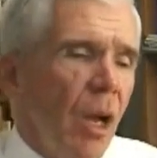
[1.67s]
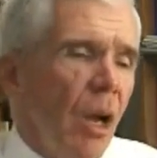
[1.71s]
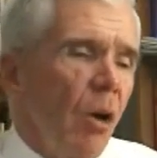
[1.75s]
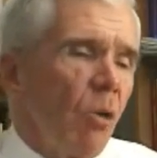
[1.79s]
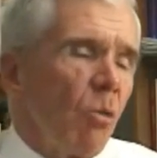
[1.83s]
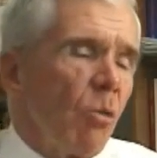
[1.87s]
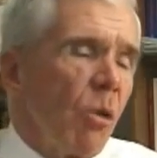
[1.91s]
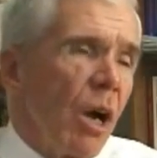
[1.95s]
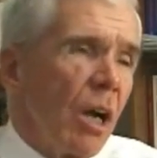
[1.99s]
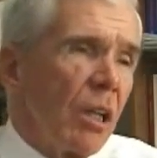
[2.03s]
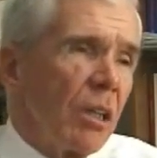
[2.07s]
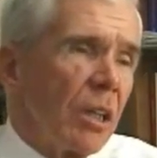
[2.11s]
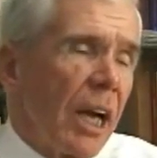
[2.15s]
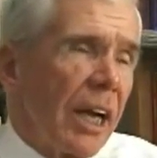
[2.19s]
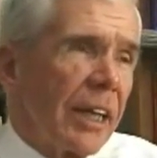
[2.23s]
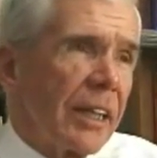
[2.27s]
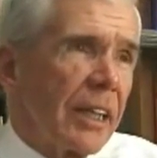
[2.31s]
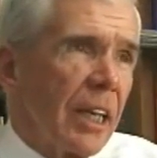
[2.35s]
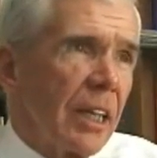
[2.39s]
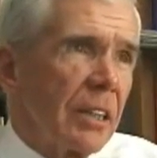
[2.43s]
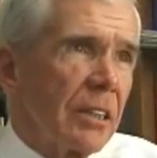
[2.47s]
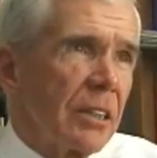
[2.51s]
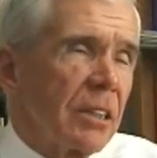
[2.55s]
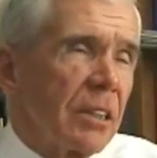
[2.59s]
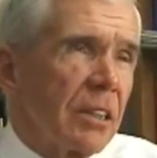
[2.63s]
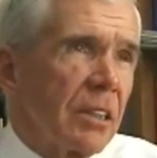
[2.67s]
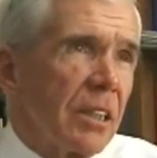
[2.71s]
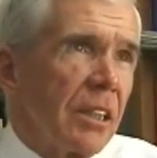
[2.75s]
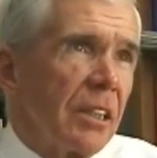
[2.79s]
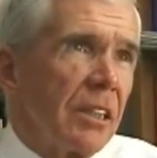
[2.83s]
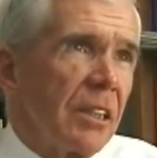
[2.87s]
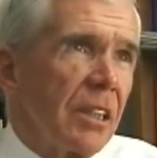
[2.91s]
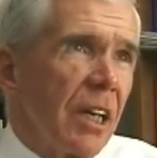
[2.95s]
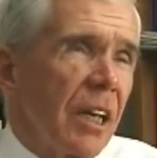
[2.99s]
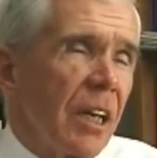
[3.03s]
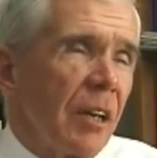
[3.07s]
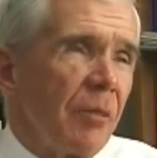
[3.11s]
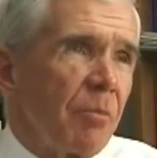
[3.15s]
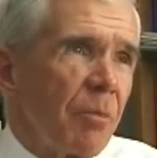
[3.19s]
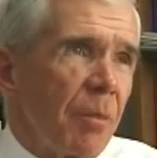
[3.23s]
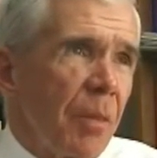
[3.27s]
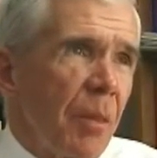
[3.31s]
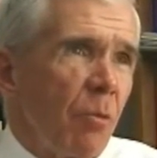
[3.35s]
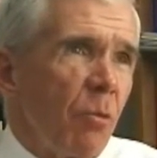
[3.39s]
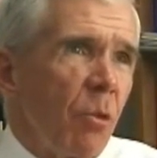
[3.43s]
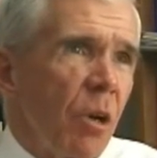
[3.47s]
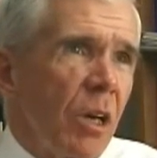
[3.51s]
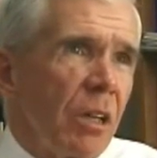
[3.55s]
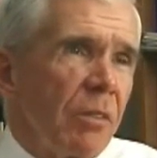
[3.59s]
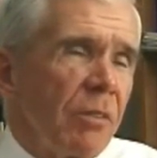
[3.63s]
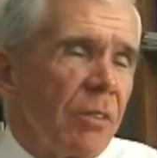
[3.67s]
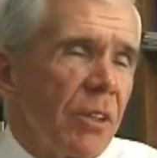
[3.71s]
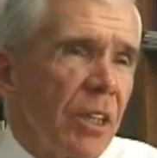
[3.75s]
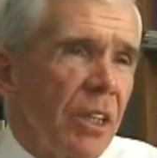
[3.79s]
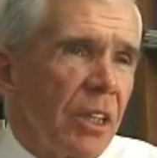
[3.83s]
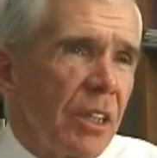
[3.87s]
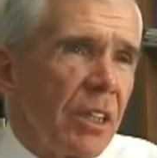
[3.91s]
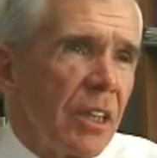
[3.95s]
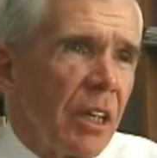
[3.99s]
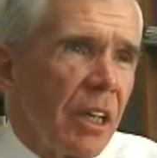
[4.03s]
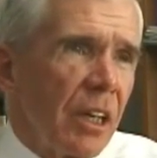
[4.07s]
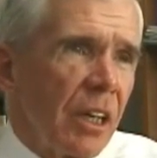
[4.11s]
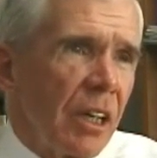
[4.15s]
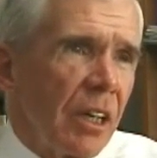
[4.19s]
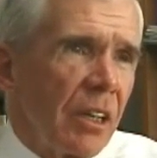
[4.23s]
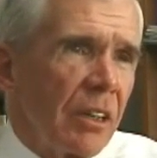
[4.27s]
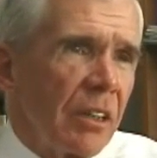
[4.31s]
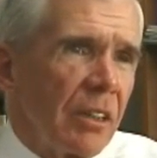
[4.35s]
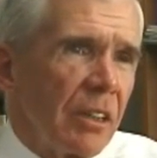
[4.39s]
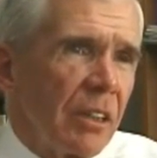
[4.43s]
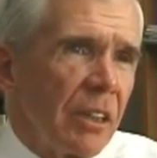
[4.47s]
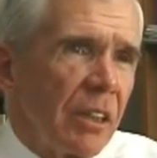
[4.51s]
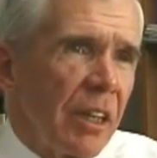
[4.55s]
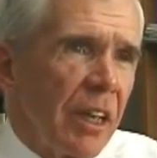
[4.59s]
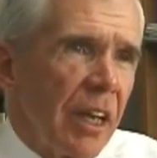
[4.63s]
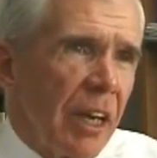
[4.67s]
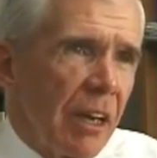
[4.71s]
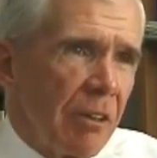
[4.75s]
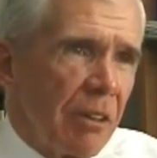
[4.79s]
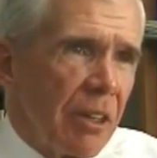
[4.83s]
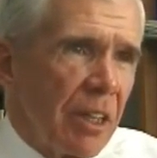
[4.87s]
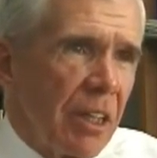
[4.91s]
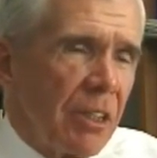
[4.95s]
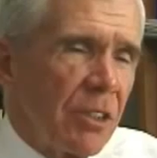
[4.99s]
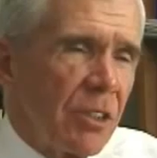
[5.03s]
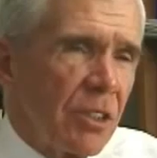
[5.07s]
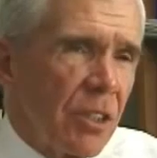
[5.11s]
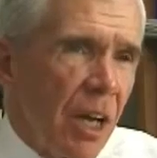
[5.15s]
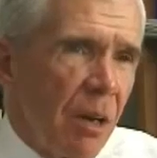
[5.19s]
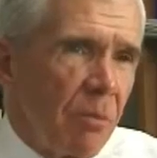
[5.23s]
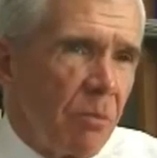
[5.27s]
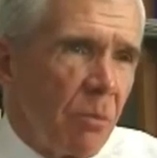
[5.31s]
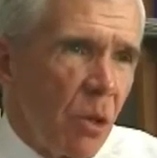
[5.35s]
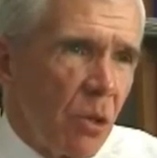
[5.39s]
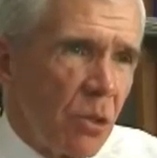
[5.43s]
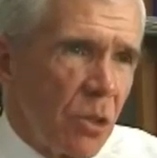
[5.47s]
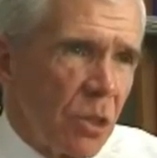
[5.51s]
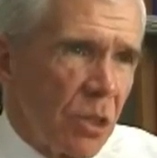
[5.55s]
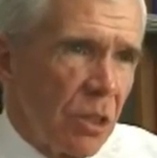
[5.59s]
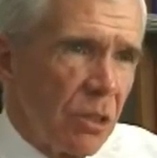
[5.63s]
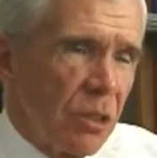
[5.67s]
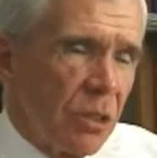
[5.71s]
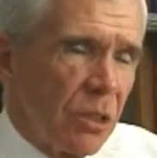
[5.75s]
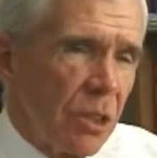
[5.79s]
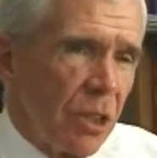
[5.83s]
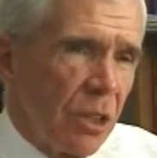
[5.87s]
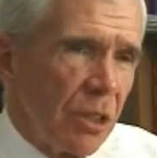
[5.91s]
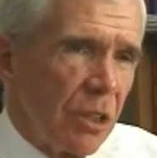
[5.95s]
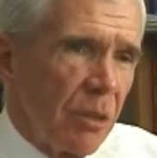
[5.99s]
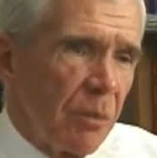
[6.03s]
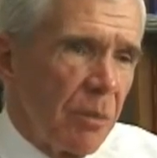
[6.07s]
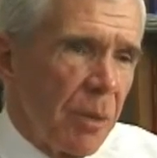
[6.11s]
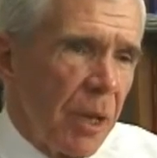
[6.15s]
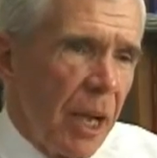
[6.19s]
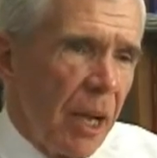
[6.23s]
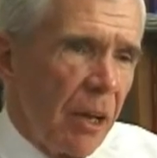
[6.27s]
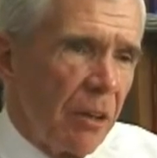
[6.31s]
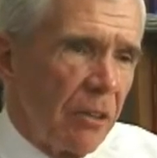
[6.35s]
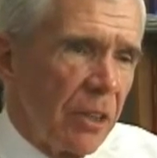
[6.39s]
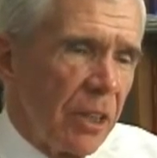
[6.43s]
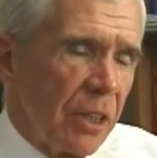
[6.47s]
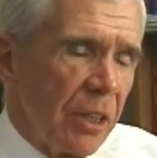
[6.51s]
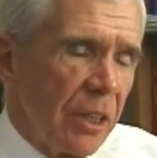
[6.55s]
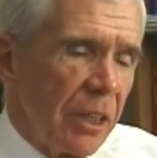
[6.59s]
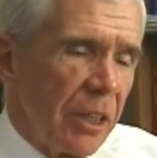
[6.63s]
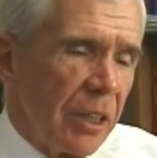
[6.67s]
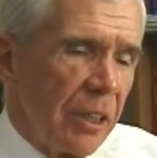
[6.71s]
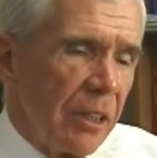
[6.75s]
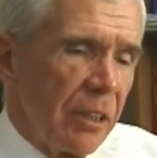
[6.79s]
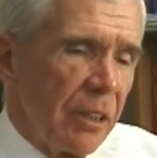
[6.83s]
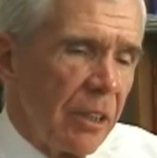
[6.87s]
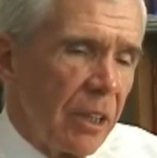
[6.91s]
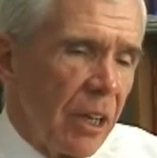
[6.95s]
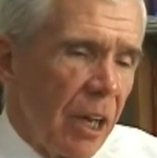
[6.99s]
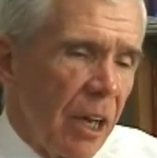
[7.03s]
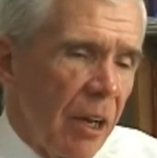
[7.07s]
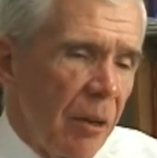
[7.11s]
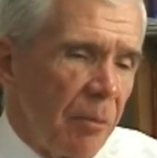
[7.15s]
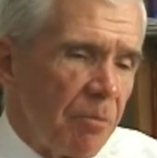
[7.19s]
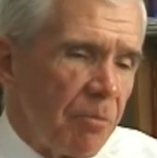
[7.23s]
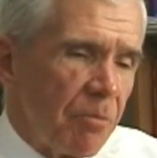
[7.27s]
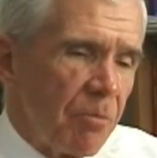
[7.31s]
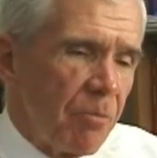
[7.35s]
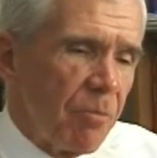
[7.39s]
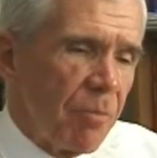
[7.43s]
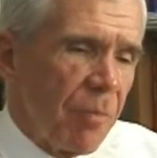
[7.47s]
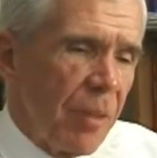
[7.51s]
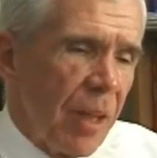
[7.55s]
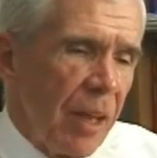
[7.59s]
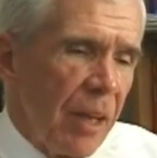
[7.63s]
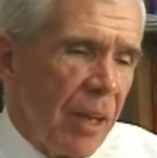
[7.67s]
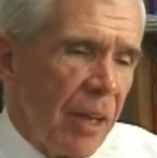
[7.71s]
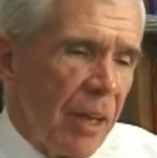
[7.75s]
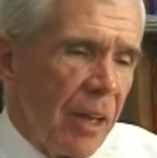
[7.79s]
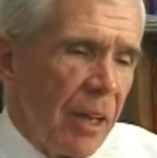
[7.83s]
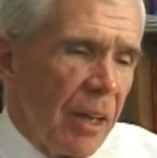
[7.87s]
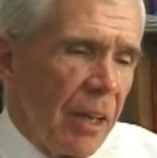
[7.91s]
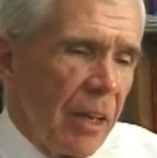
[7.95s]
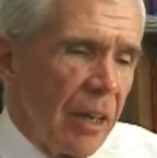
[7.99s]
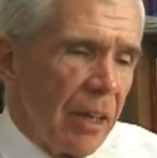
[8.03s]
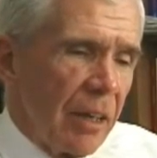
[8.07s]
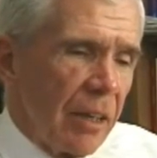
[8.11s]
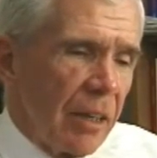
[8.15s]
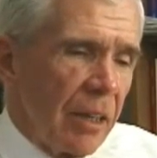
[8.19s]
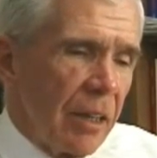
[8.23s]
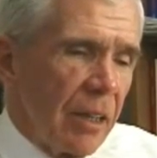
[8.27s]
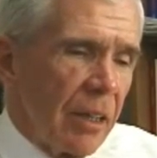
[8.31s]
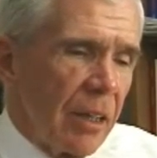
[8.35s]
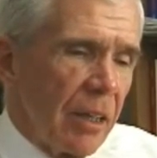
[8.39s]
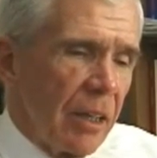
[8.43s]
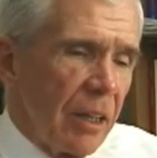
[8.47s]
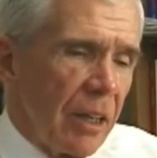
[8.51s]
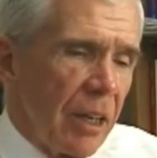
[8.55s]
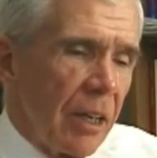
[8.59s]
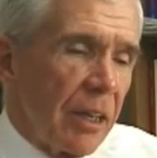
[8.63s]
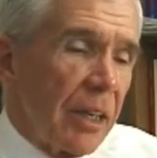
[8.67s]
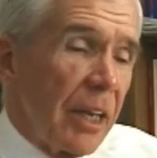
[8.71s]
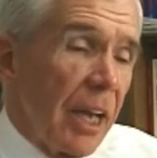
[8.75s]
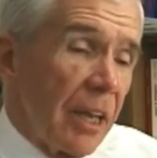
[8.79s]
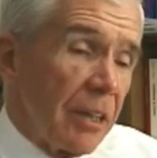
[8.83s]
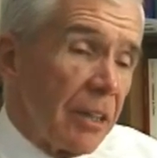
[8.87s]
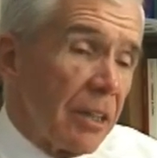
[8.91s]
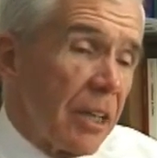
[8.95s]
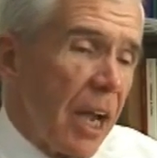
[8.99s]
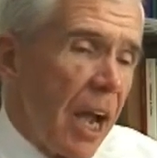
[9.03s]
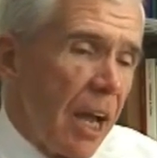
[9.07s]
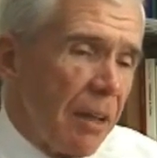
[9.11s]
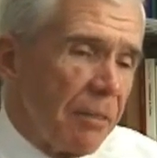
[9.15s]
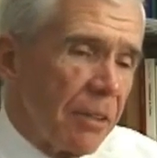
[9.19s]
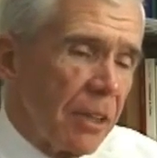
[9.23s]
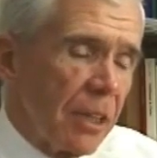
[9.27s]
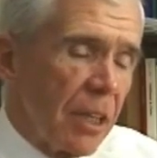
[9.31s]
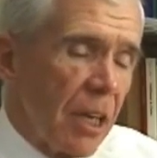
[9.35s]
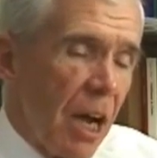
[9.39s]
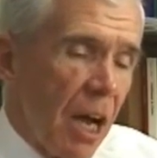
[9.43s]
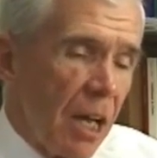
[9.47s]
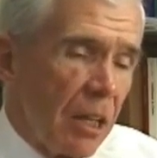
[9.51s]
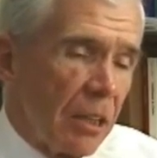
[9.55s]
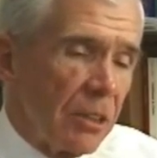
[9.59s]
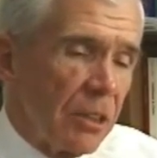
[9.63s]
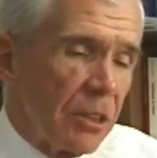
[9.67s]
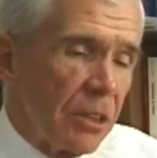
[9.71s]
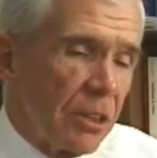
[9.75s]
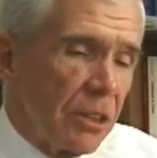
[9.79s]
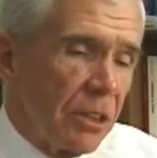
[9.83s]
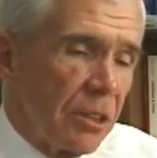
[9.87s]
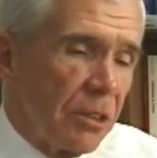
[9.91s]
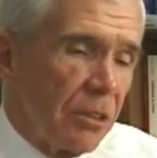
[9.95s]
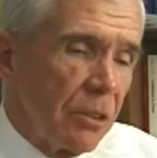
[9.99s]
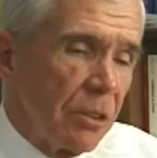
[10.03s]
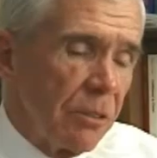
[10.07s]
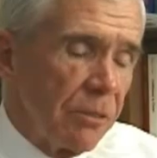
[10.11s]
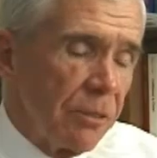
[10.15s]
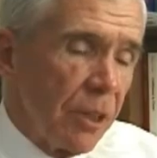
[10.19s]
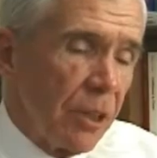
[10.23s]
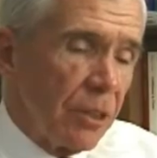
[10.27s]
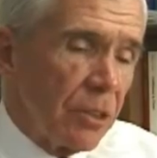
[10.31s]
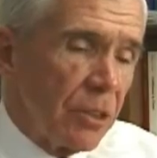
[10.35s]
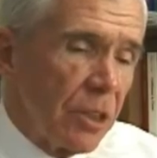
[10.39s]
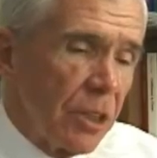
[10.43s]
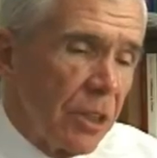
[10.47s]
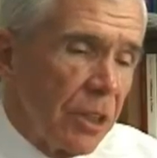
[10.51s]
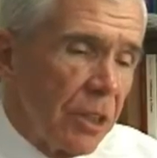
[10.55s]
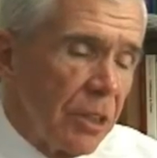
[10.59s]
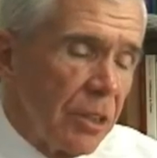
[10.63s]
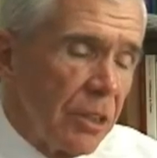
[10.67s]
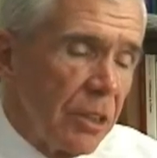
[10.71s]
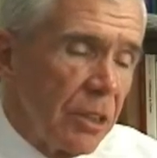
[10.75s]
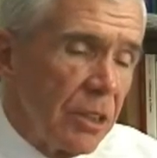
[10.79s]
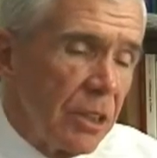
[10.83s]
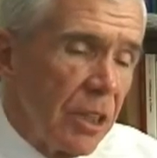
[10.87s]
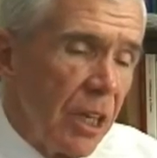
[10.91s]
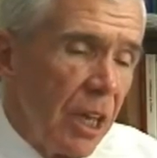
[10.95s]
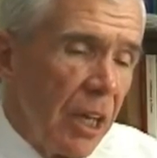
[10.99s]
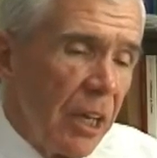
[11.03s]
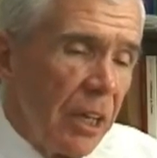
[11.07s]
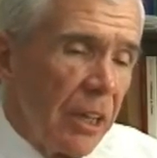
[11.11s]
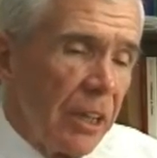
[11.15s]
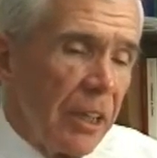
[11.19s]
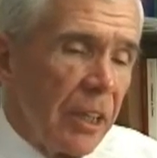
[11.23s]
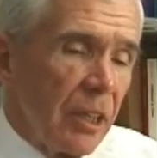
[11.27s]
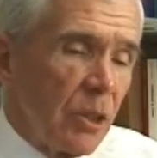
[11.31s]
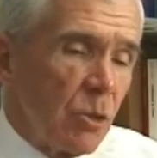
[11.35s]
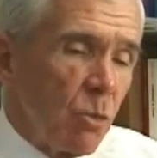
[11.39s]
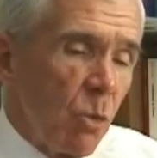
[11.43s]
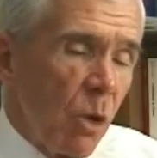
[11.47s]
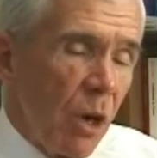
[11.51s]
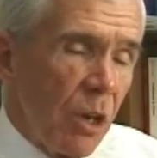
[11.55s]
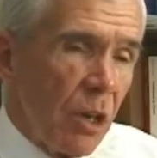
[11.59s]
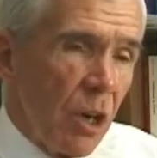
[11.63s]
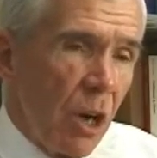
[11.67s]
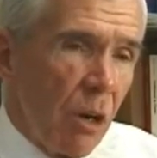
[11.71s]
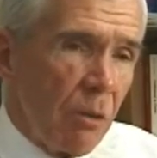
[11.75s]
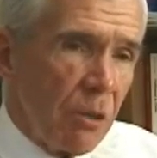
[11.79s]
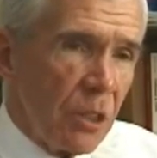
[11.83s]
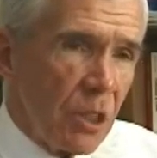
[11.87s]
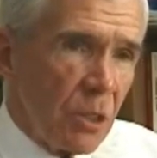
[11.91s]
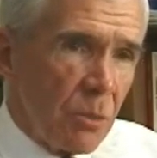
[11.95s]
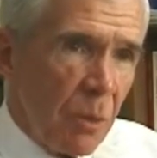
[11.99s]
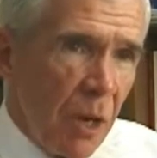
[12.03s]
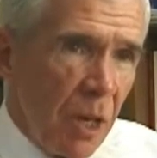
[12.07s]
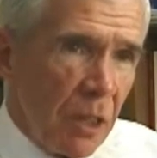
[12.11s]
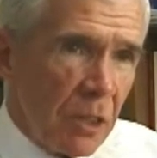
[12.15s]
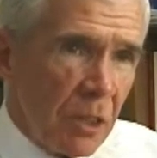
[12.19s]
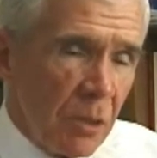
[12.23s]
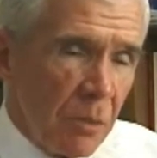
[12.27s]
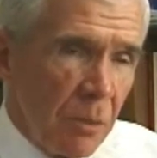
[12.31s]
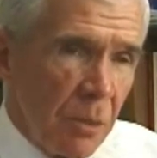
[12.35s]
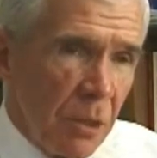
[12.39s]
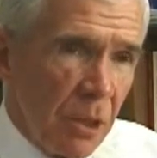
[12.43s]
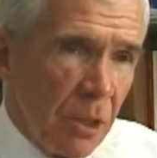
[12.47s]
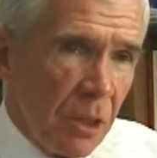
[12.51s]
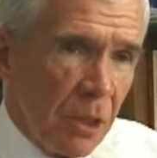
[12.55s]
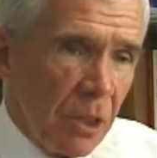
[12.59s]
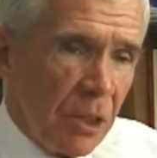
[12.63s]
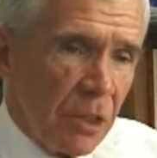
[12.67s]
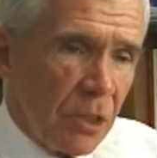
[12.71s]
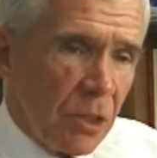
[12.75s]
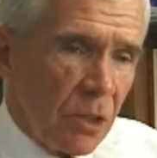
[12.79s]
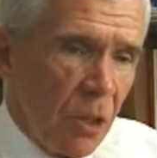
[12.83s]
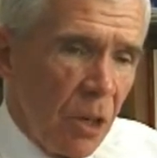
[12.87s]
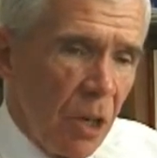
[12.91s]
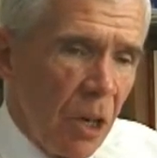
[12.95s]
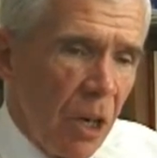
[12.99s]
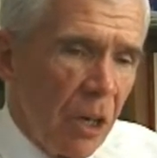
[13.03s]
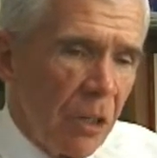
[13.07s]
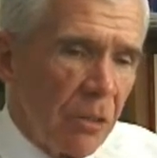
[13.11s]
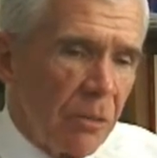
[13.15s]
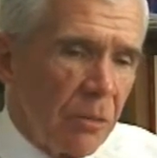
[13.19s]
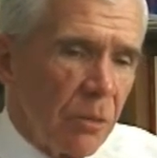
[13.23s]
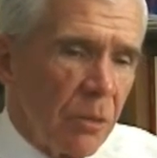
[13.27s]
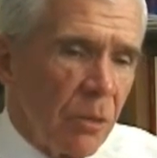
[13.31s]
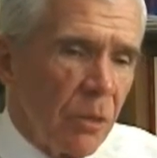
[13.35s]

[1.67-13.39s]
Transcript: Well, I guess the um, one of the uh, areas I'm most concerned about in um, again Catholic colleges and universities is what our responsibilities are